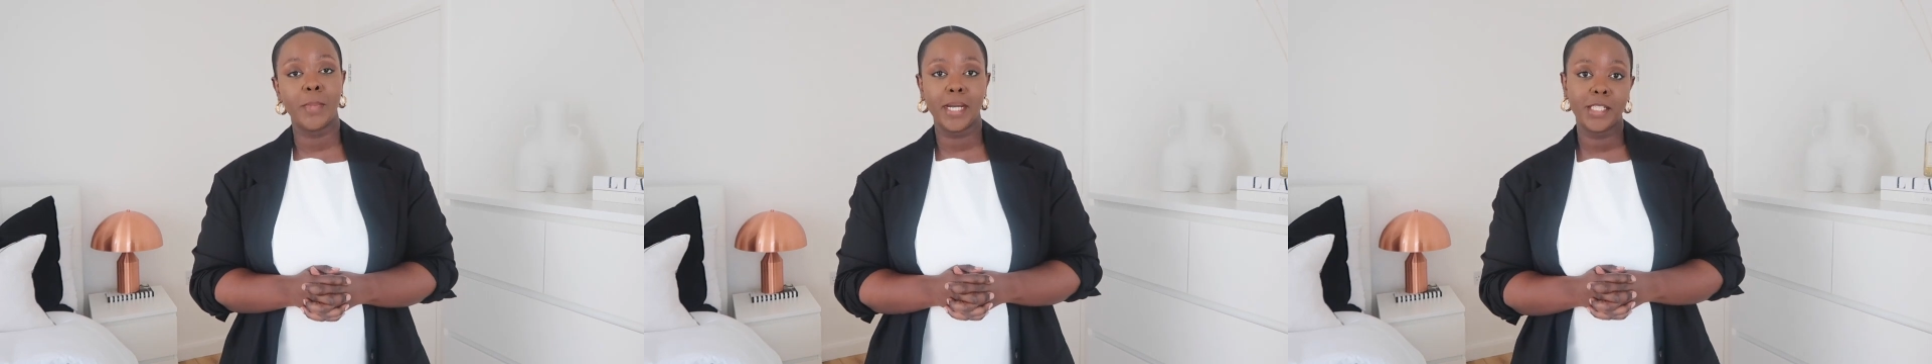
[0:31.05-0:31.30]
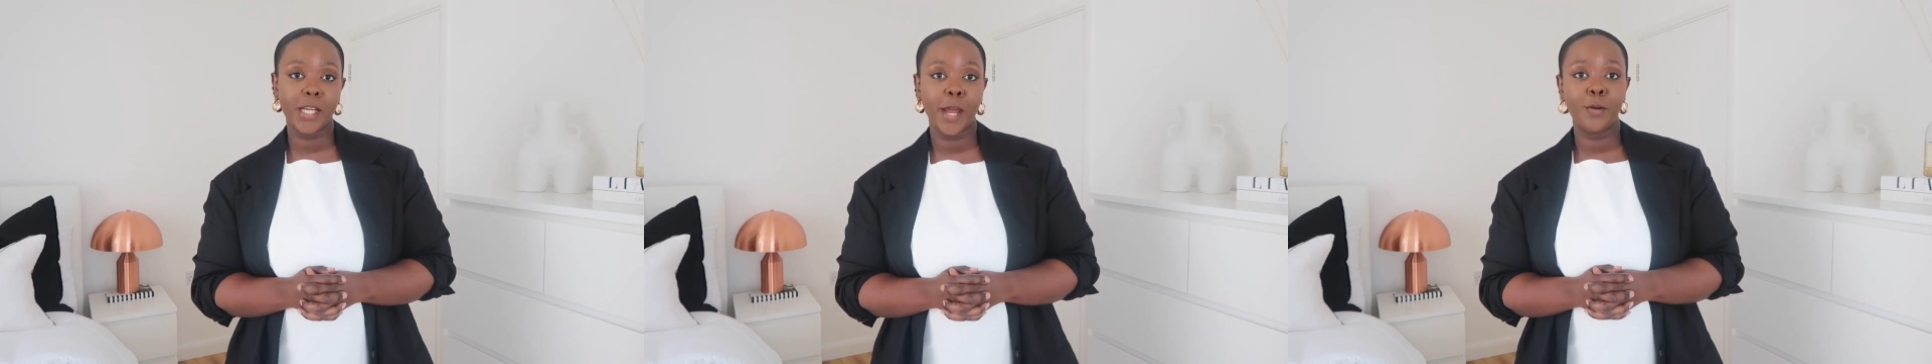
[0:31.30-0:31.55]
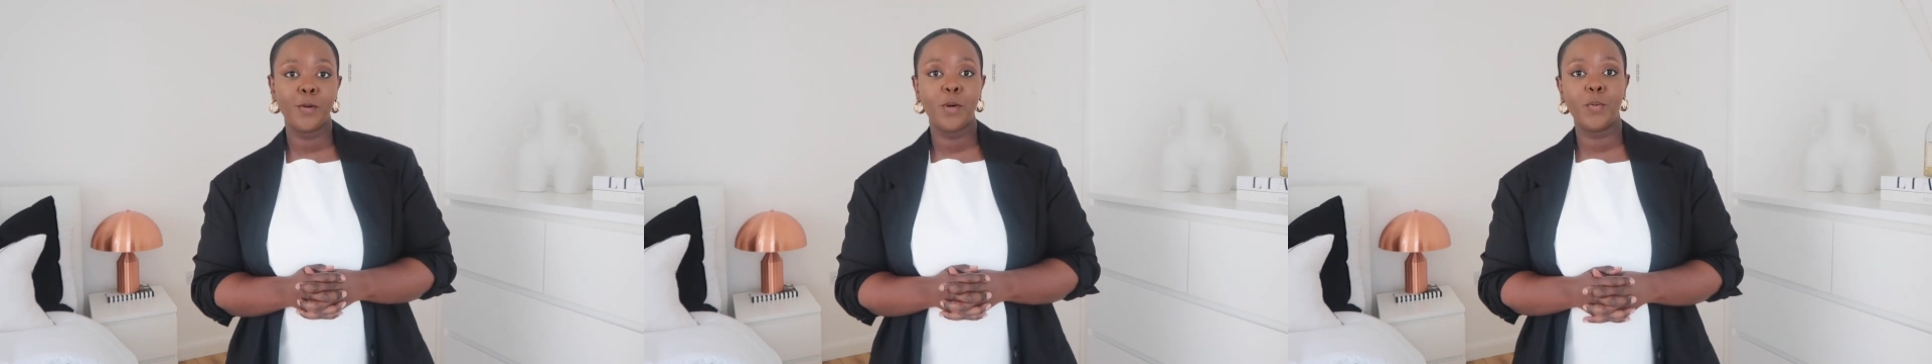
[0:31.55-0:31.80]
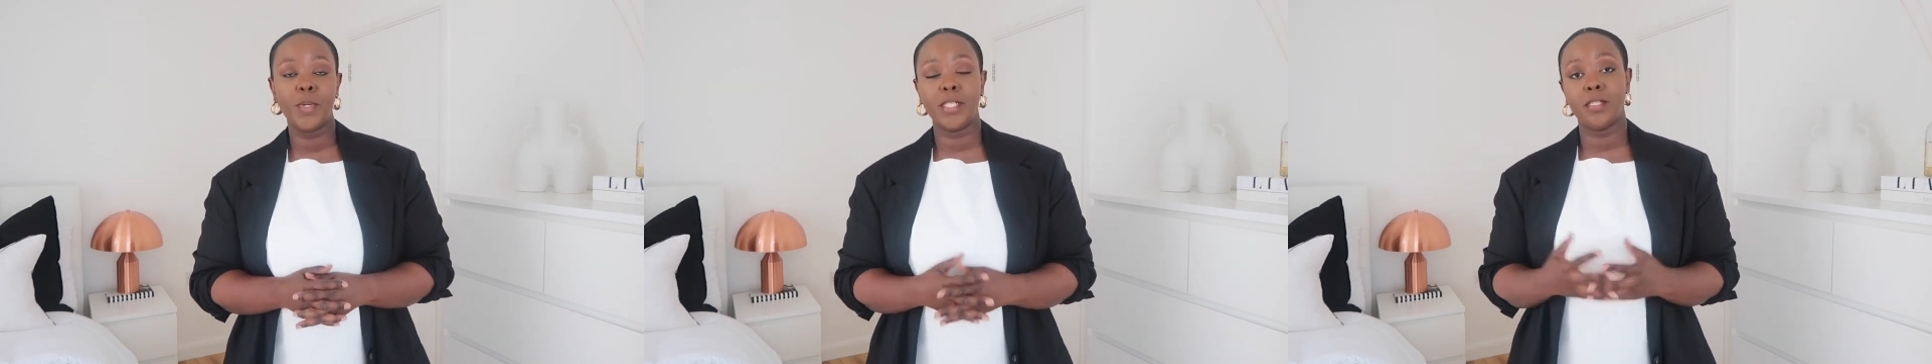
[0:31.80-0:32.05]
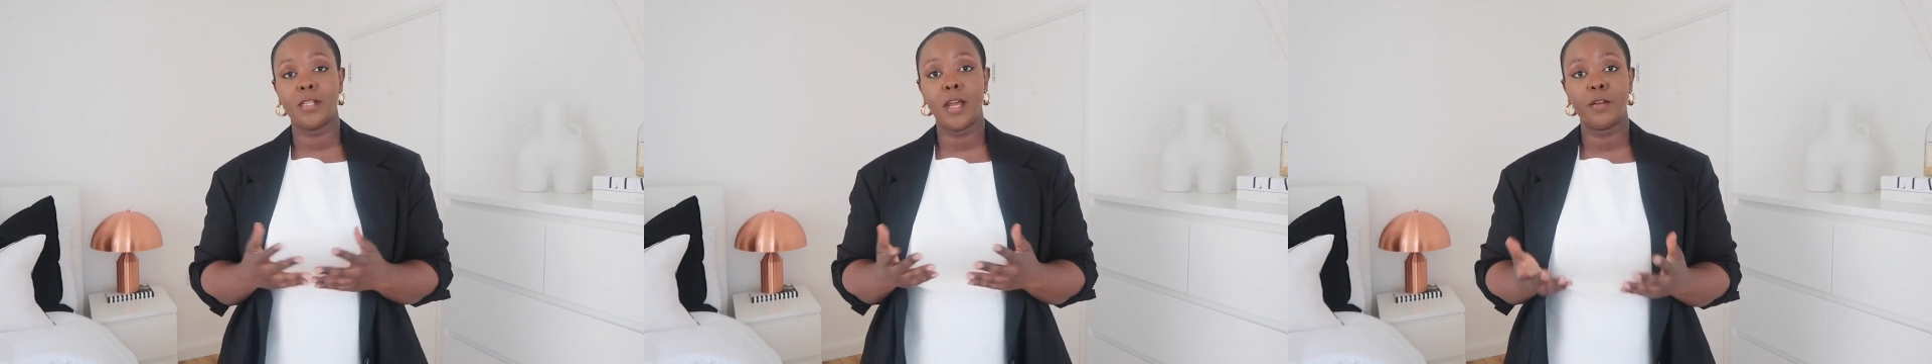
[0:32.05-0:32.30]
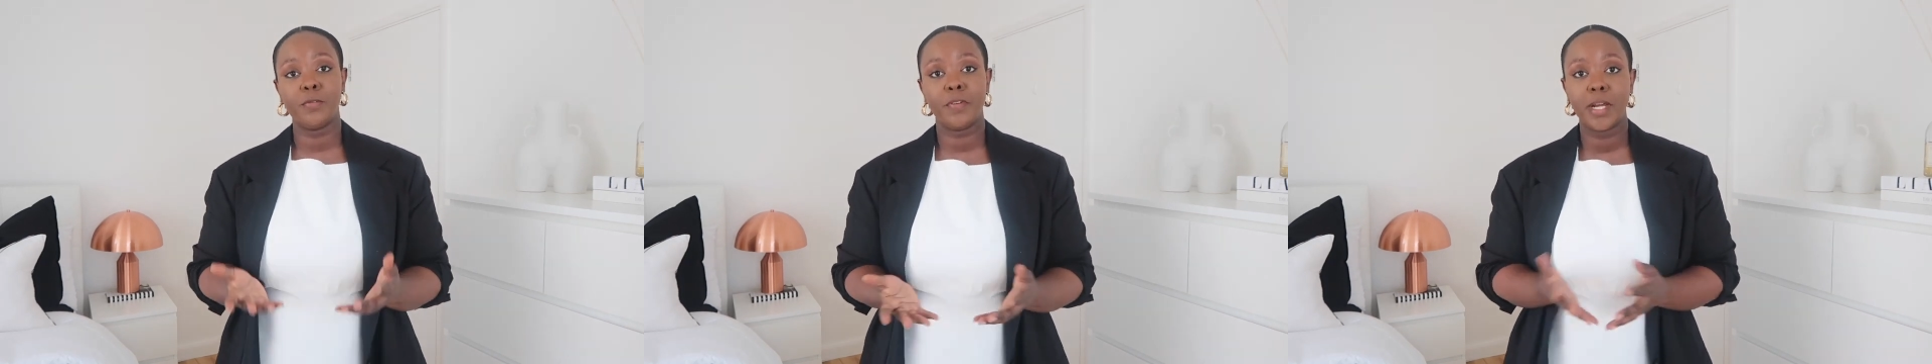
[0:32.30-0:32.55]
my channel, which is
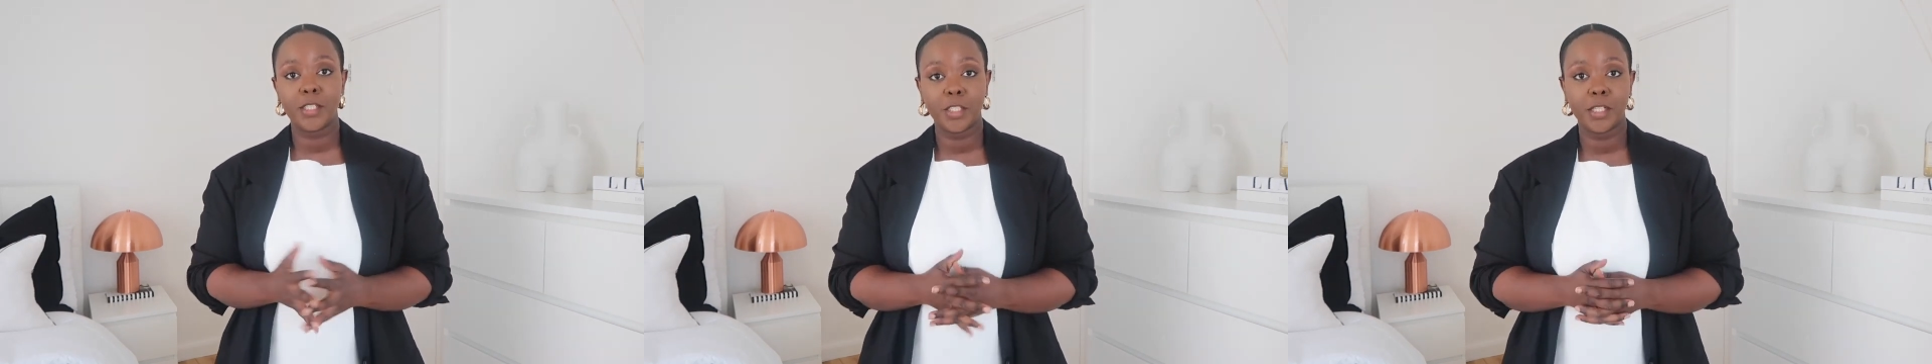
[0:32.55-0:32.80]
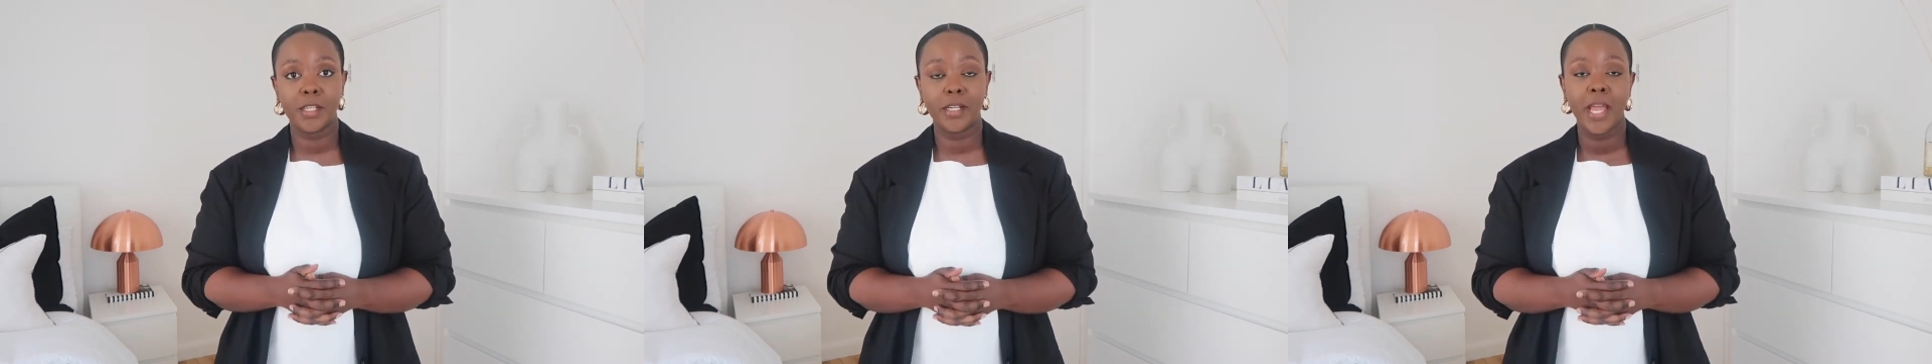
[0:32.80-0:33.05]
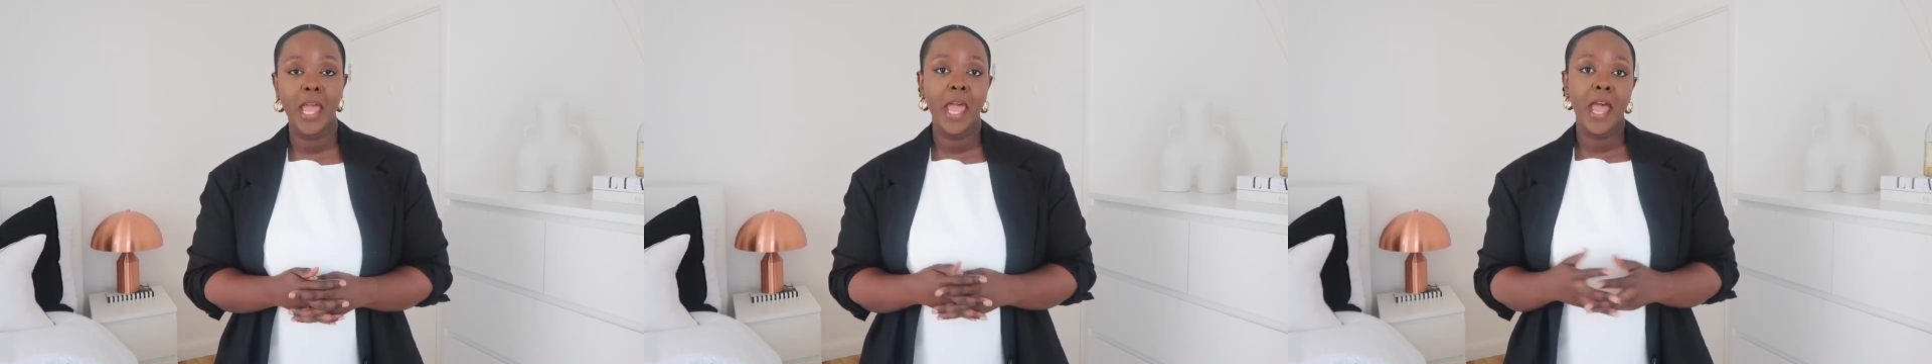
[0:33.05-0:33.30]
like fashion